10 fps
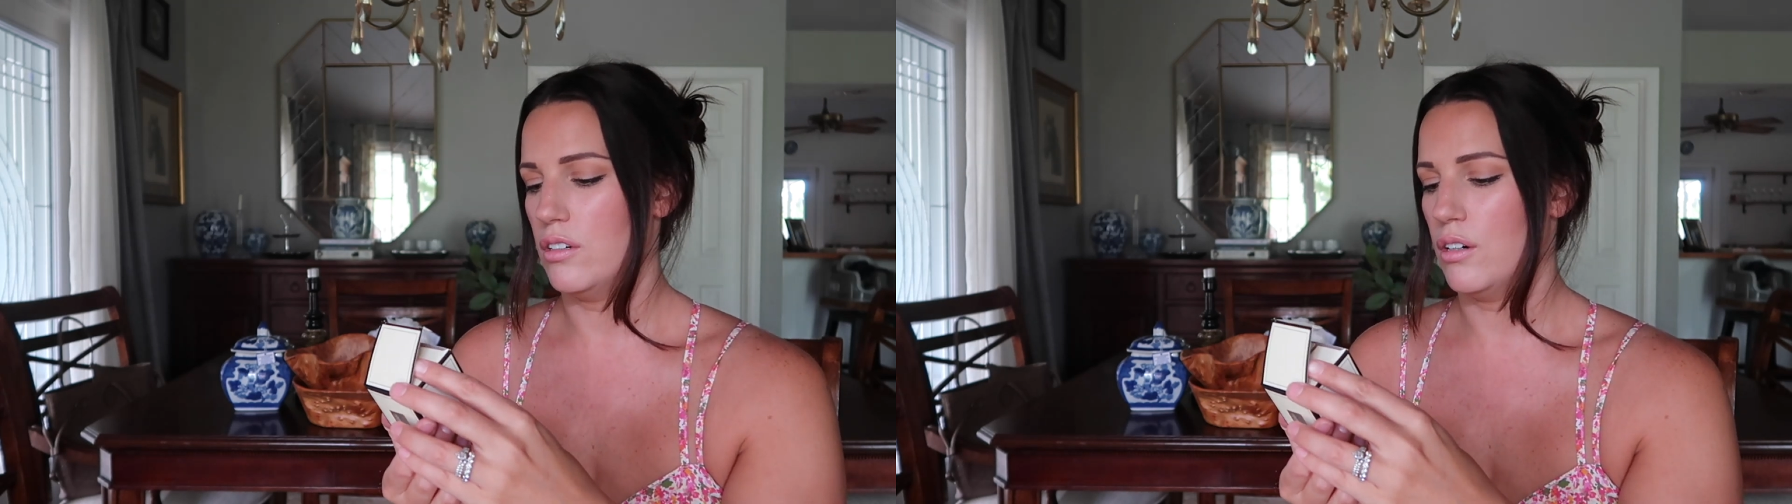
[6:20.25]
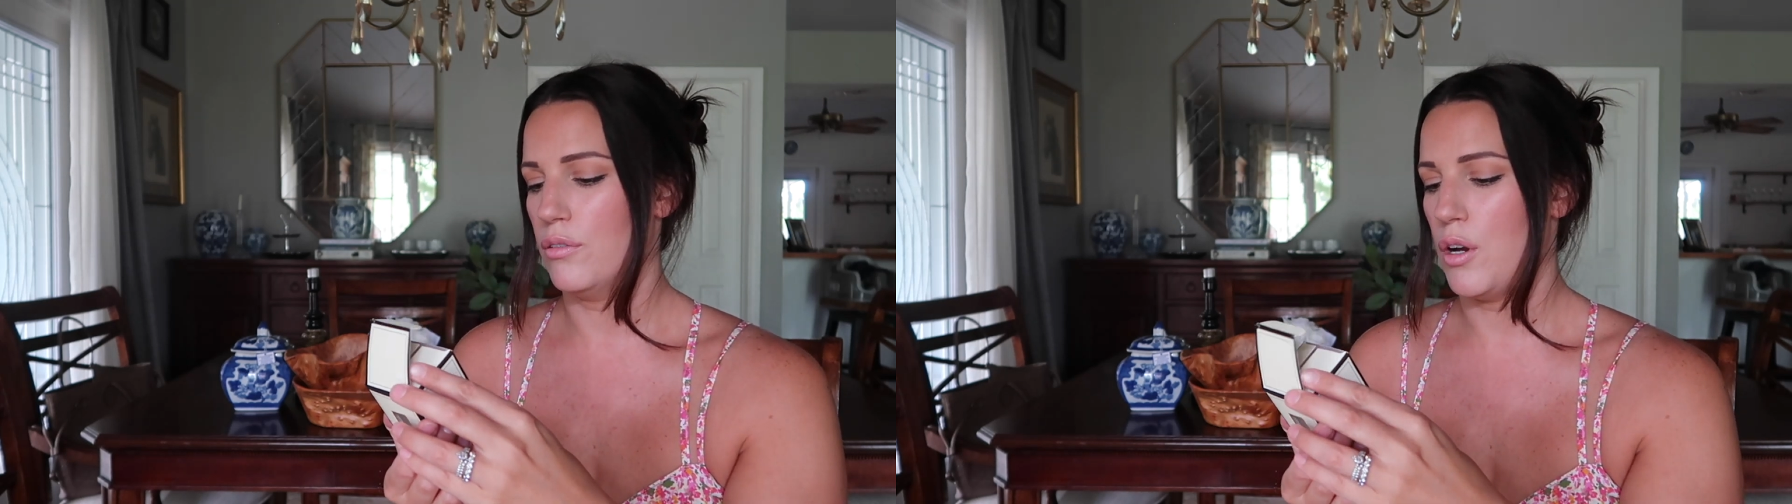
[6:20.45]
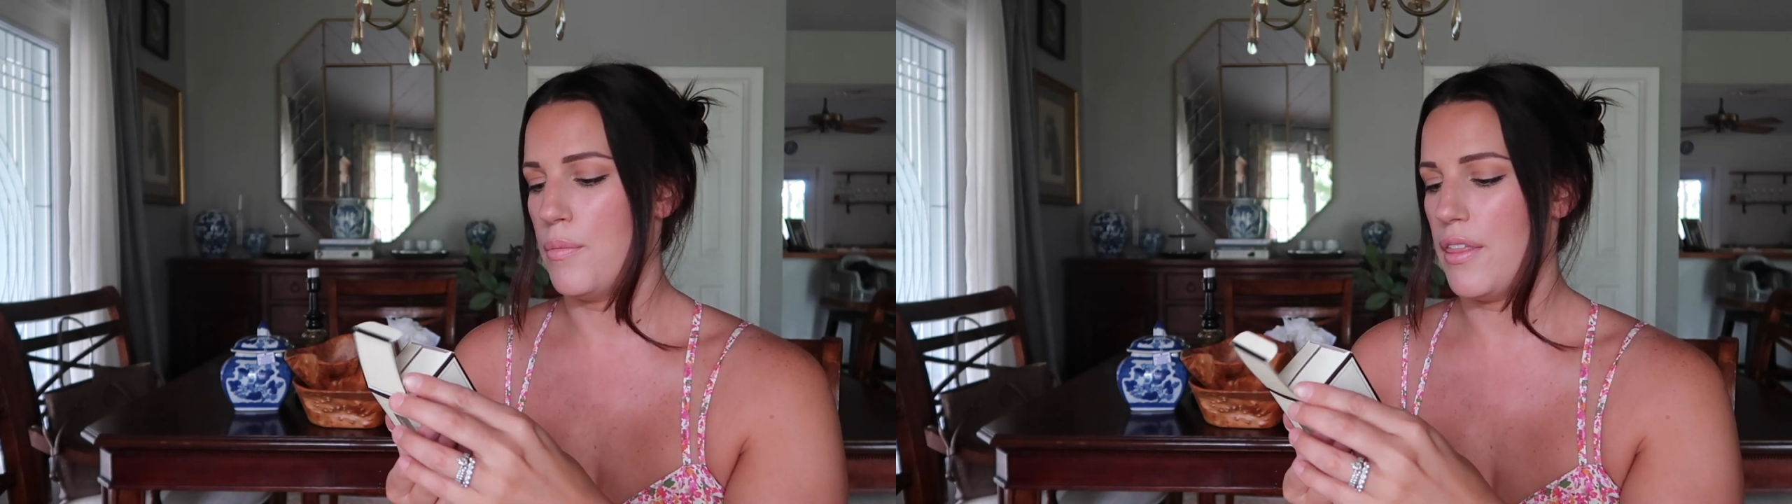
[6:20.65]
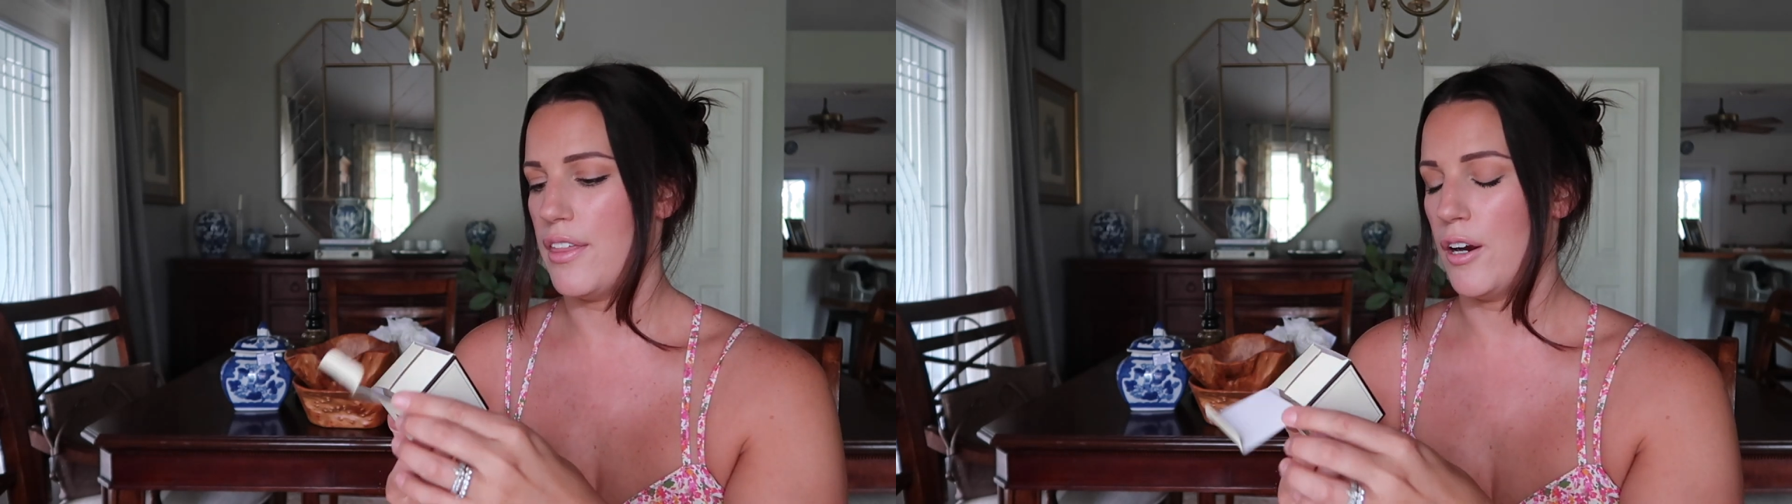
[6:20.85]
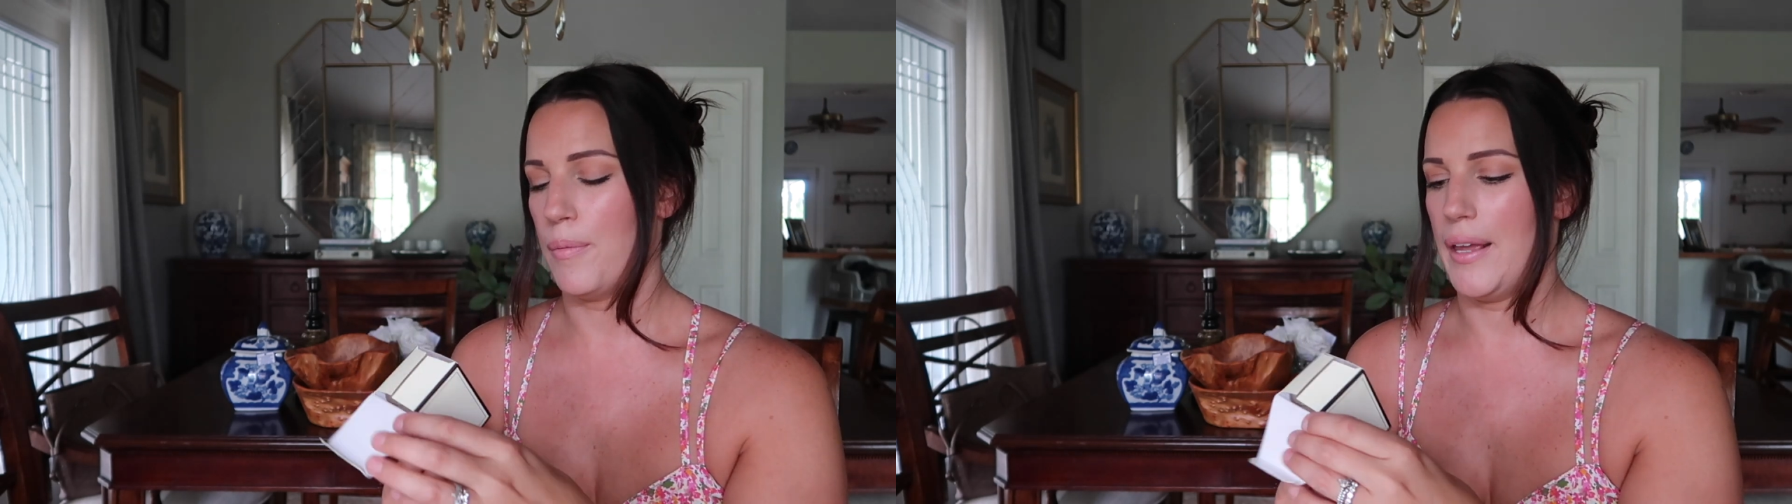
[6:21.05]

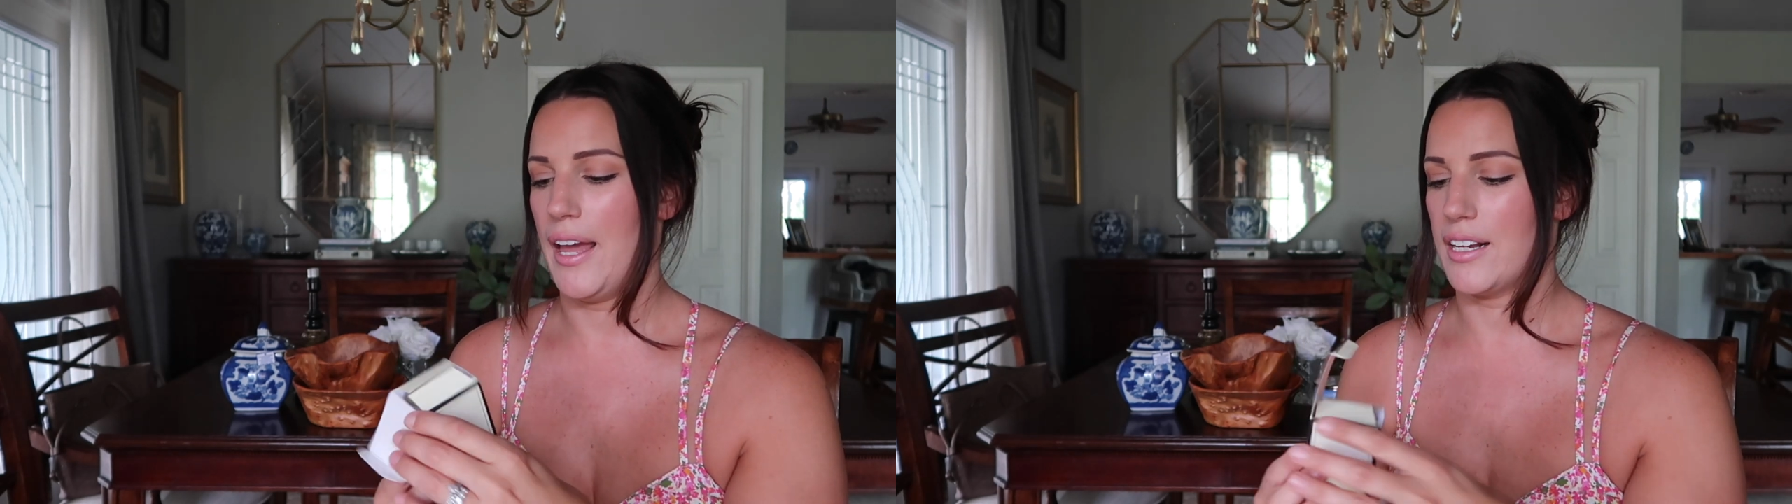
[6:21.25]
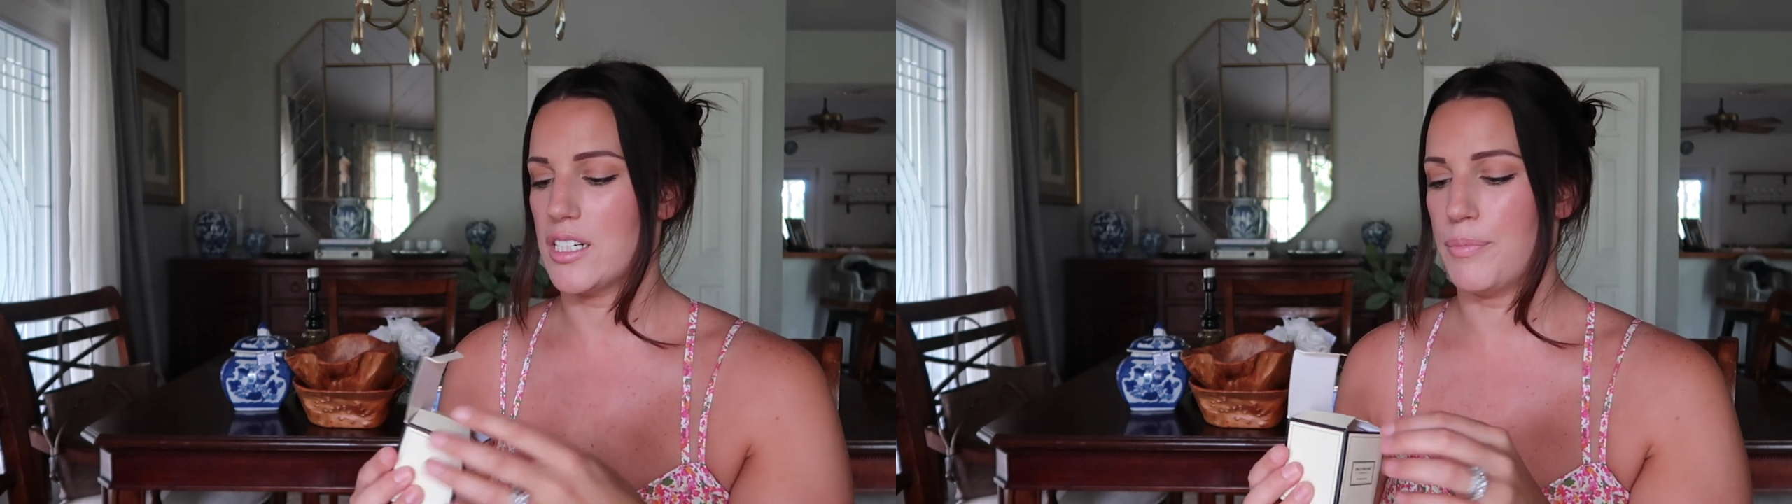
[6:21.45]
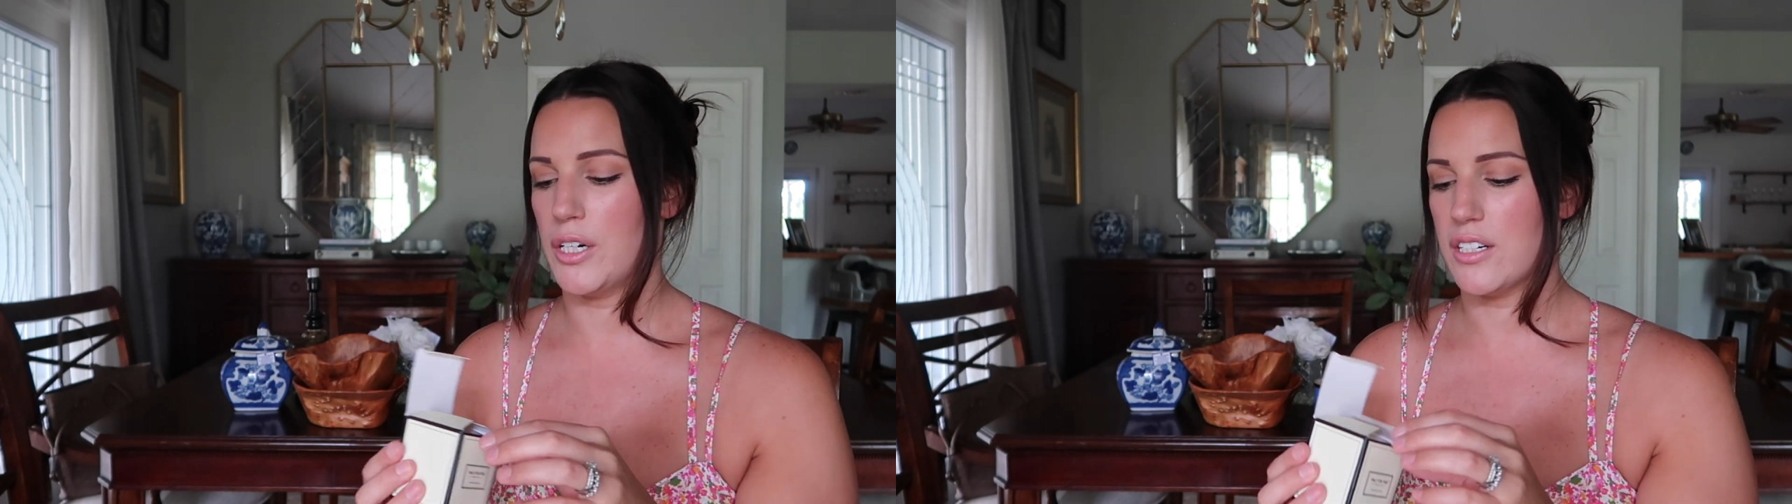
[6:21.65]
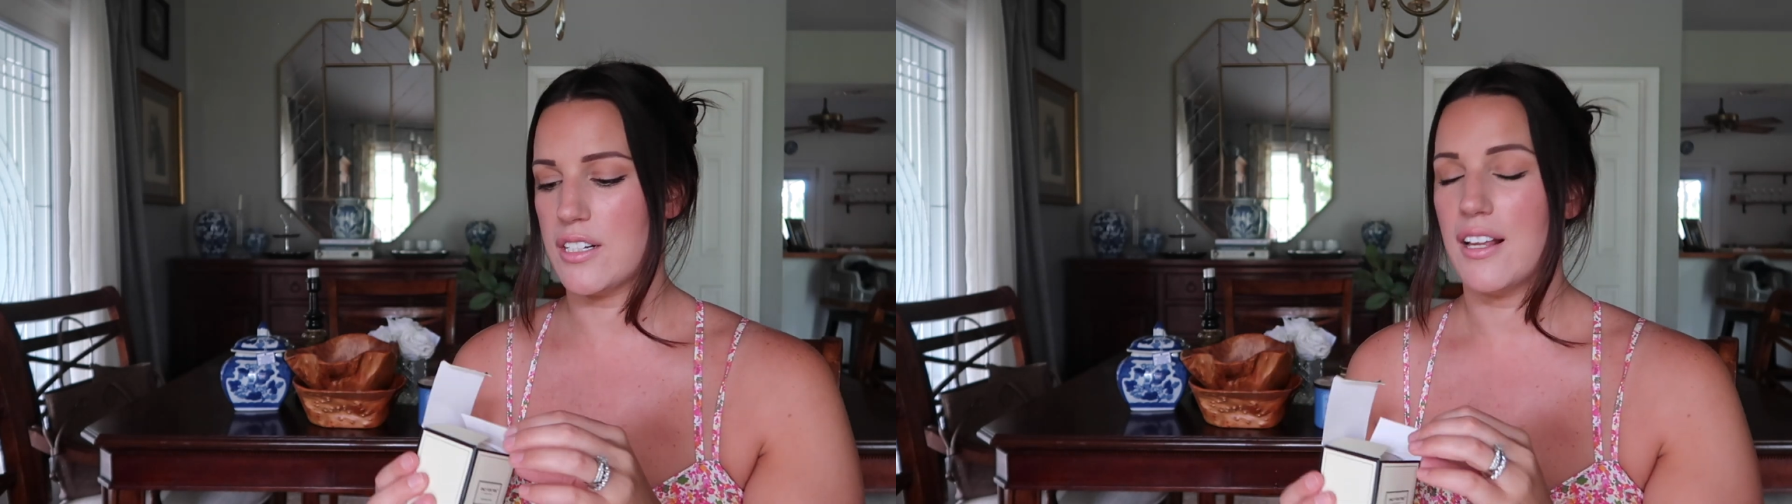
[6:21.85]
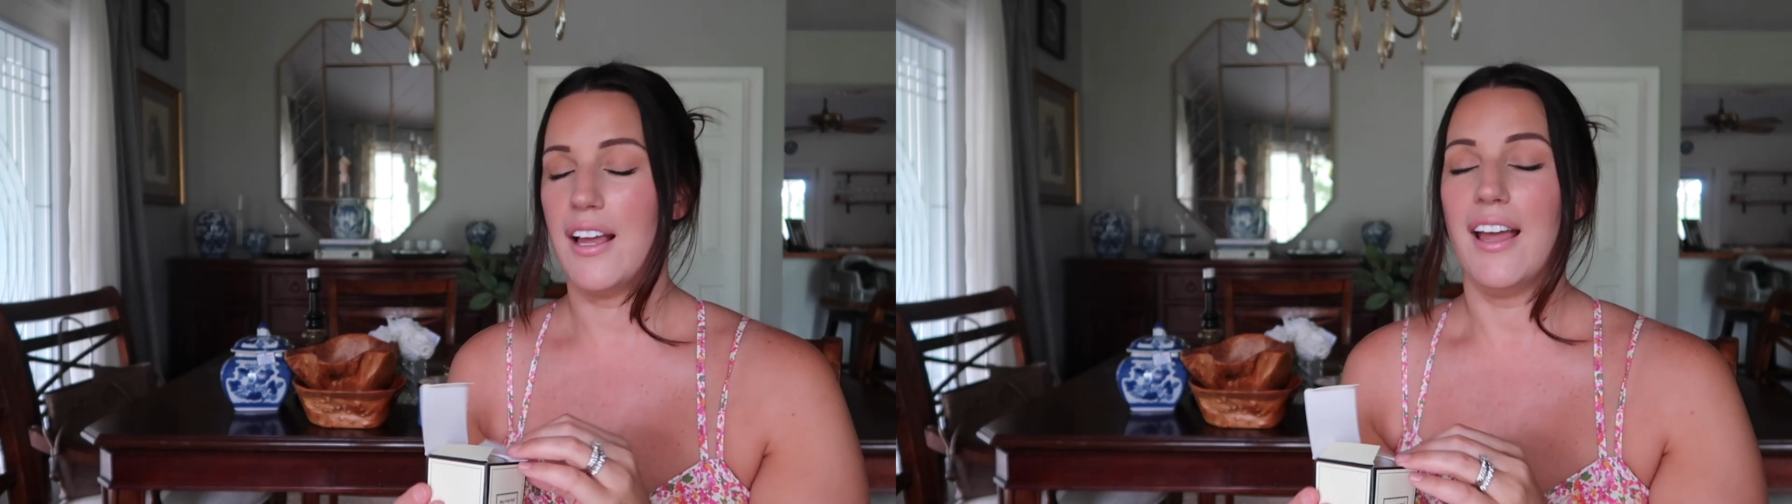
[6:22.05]
aromatherapy experts,